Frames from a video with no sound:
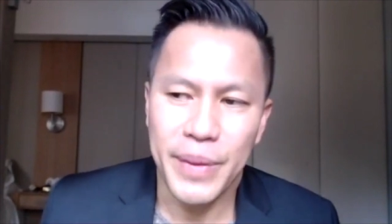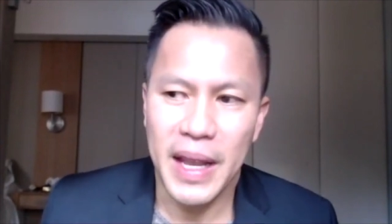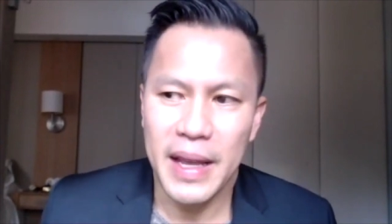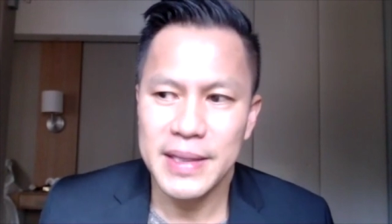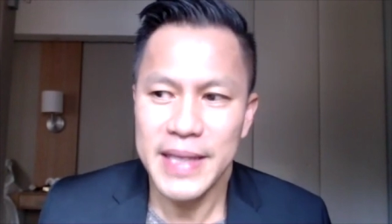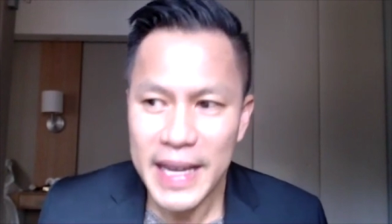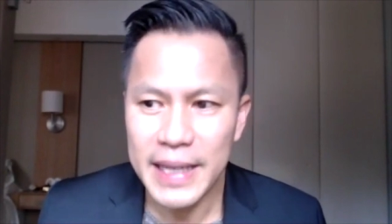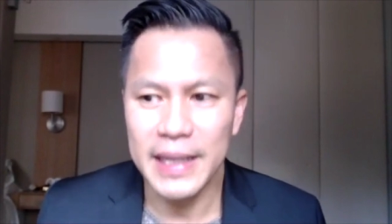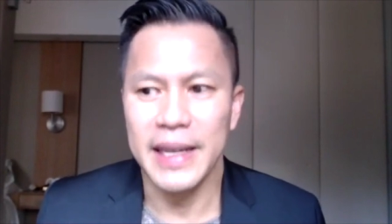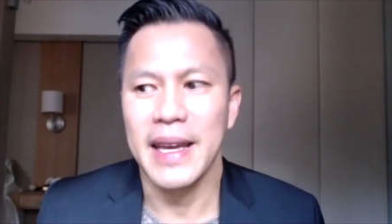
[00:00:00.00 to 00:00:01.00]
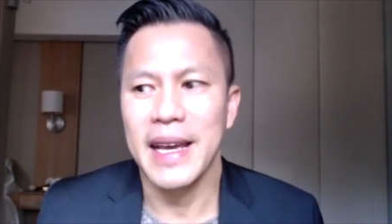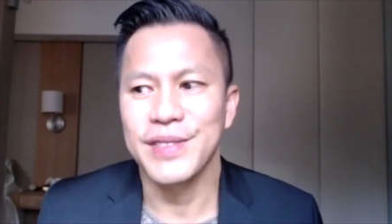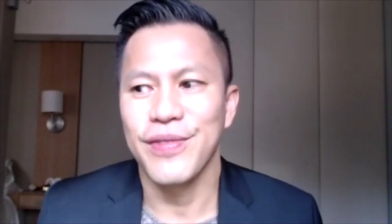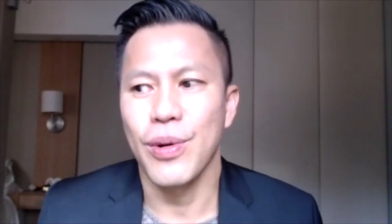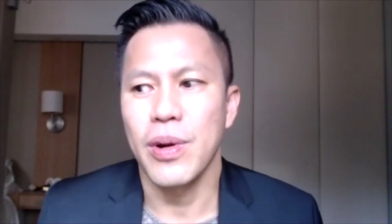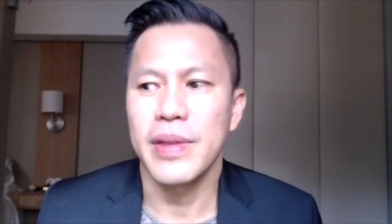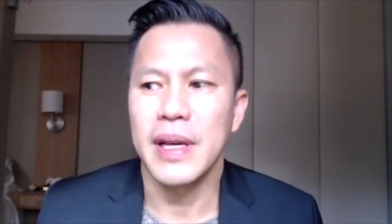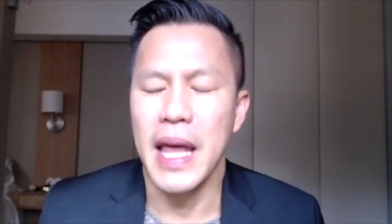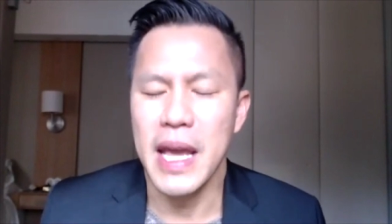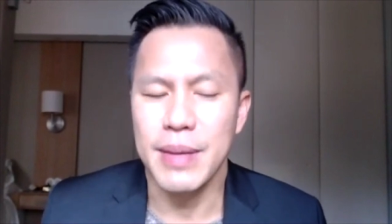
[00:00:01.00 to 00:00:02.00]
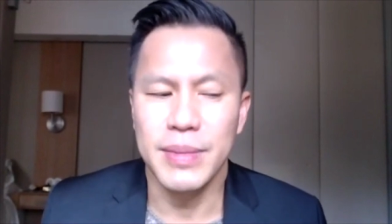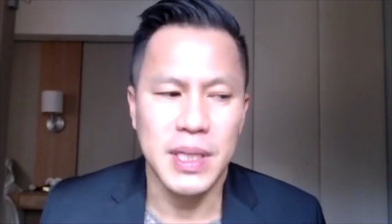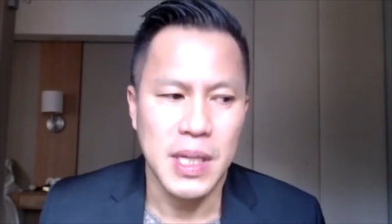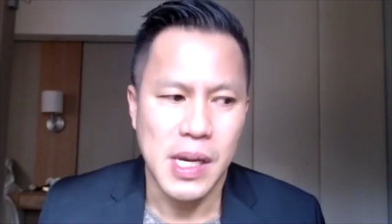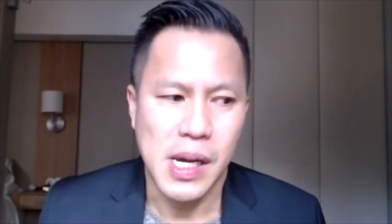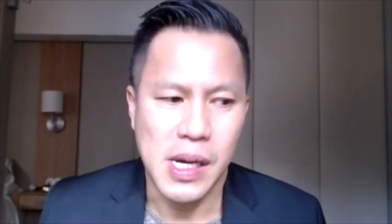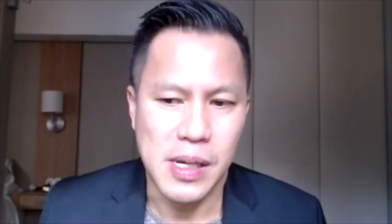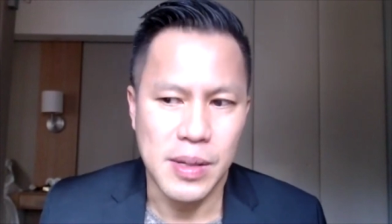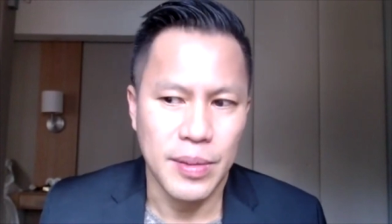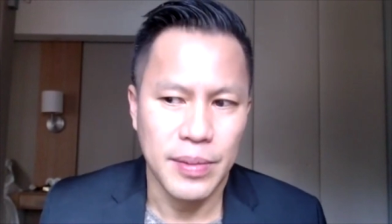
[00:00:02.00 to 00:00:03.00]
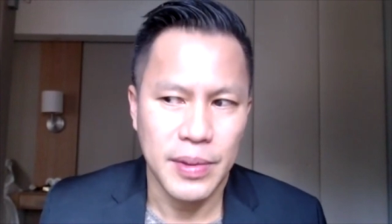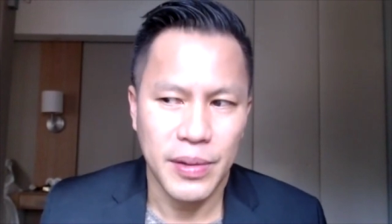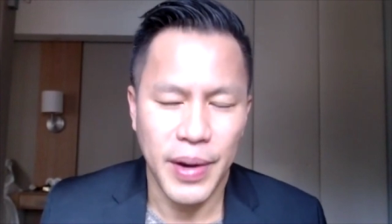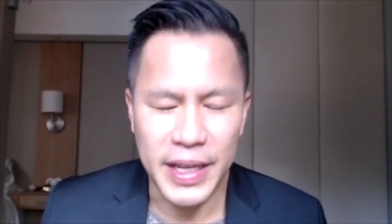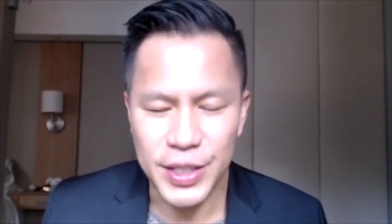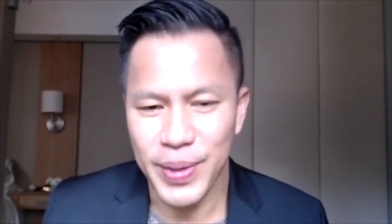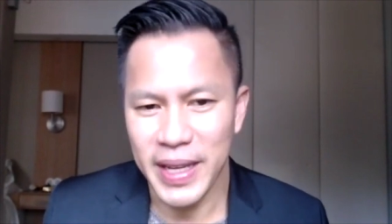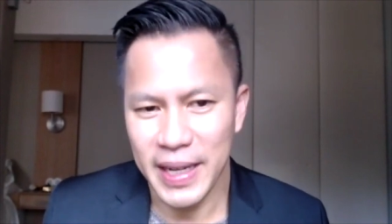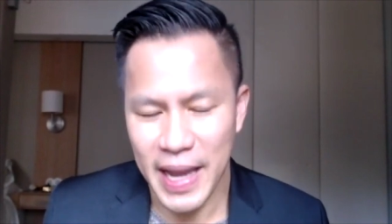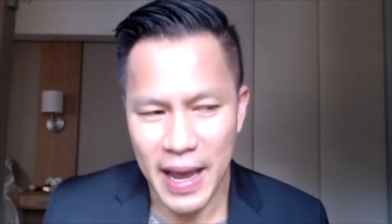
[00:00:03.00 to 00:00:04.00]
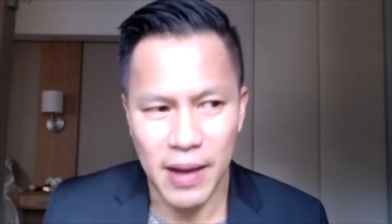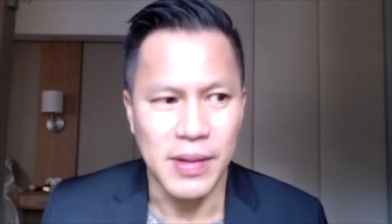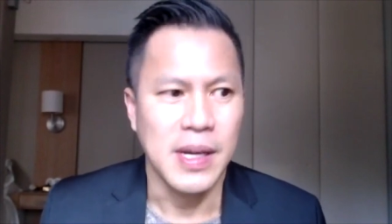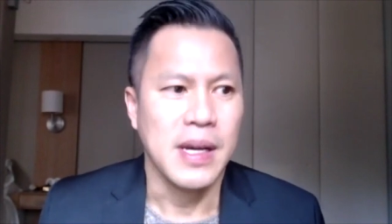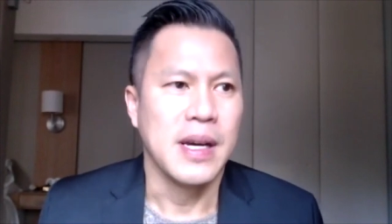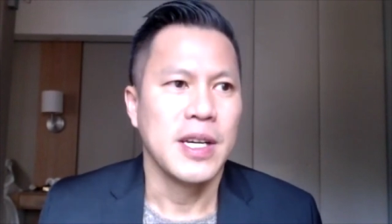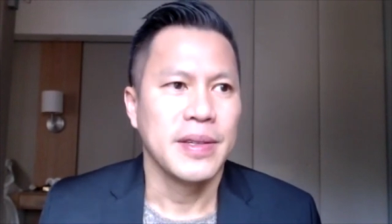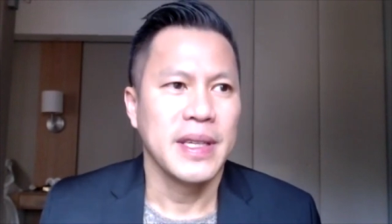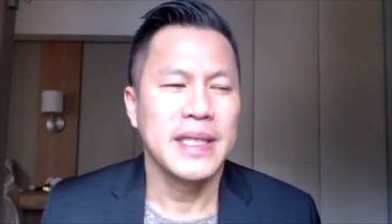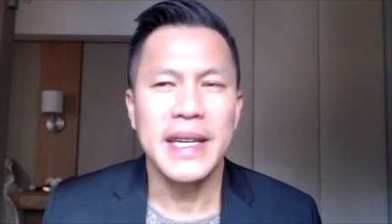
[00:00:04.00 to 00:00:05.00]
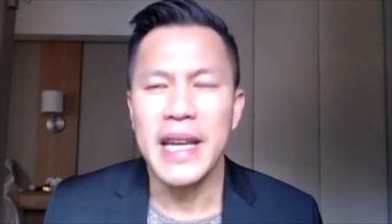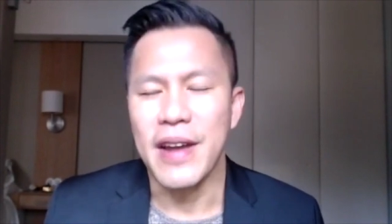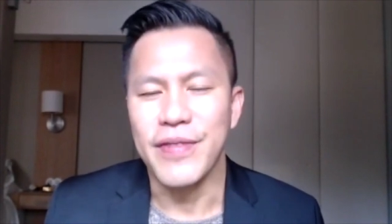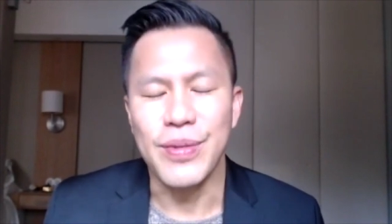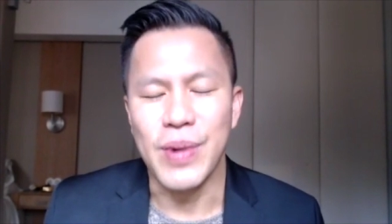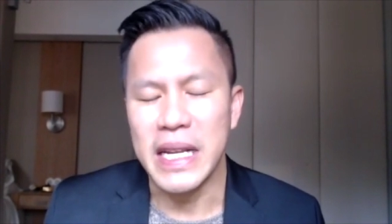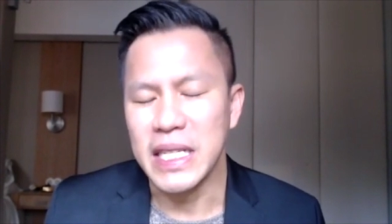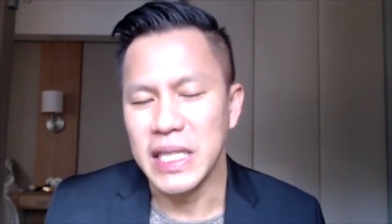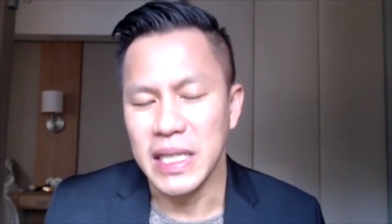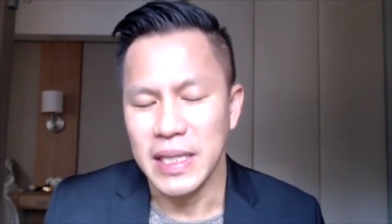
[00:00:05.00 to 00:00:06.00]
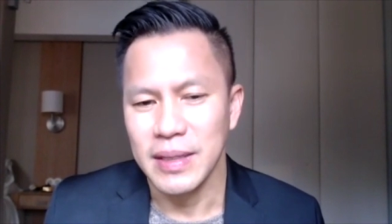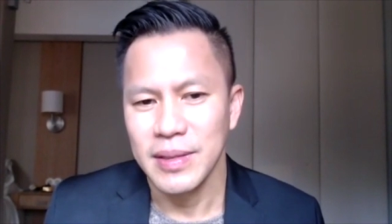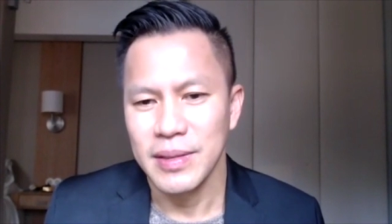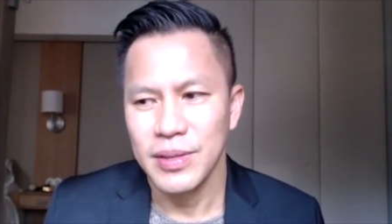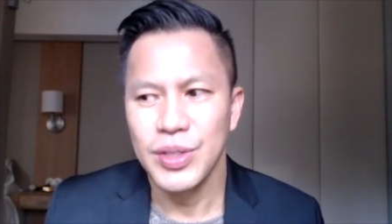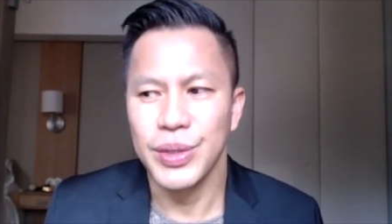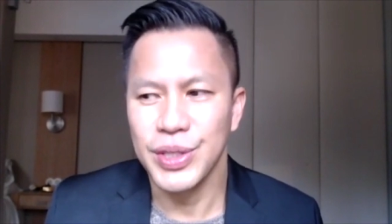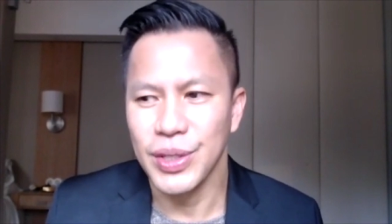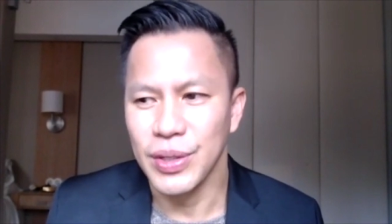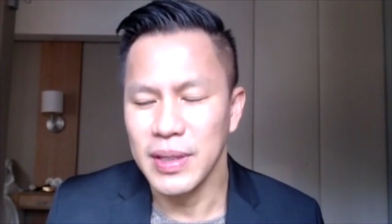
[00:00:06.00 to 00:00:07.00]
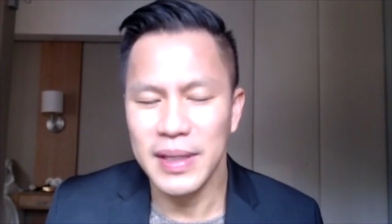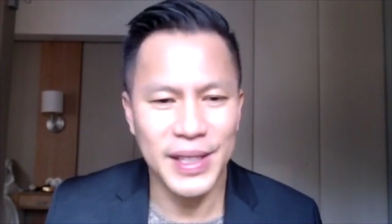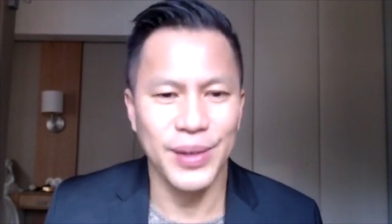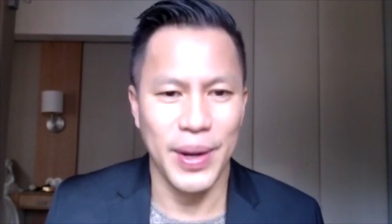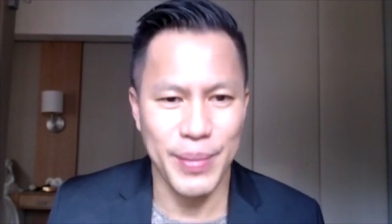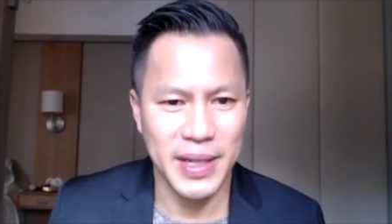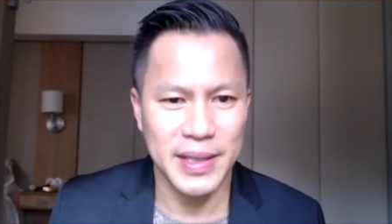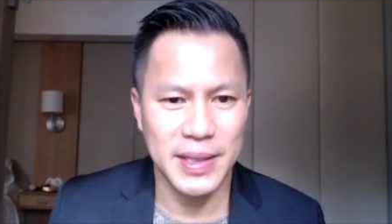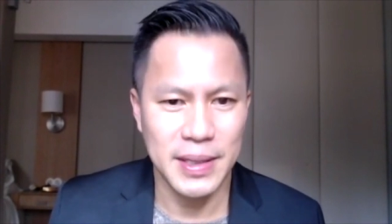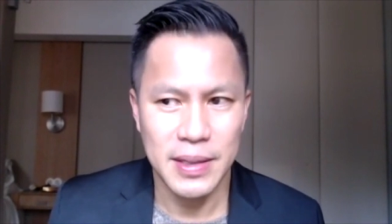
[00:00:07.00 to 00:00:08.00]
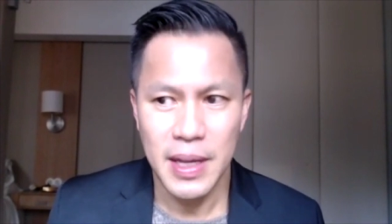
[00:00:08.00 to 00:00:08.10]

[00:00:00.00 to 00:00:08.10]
Secondly, as for the claims Craig is bringing now, he's got every right to assert legal remedies.